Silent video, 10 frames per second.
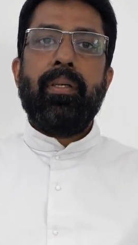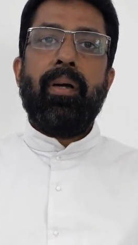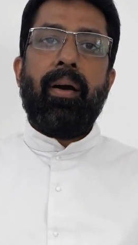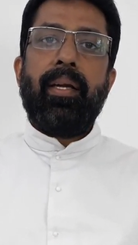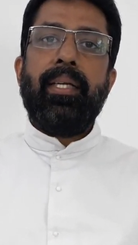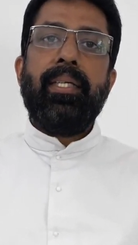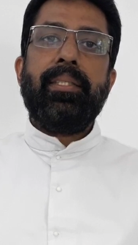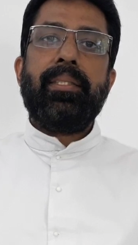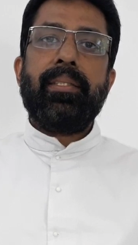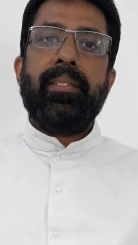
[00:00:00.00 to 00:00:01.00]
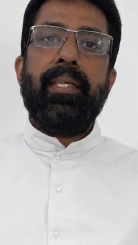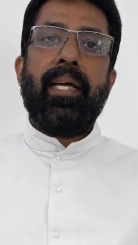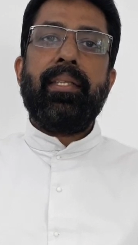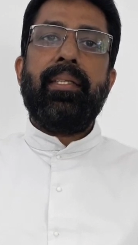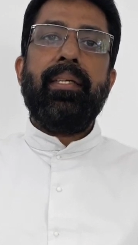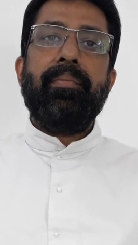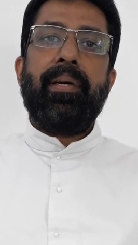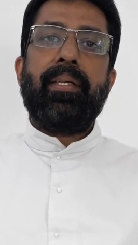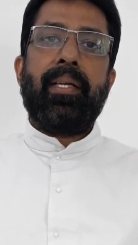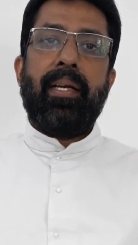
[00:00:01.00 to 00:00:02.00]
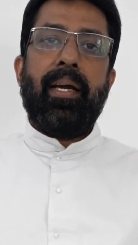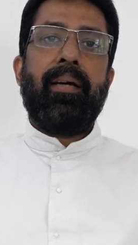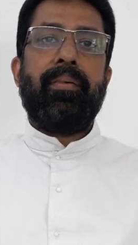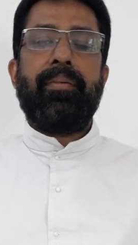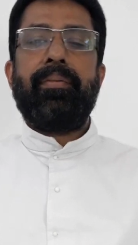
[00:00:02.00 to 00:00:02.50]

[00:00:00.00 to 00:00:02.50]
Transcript: God is nothing but love.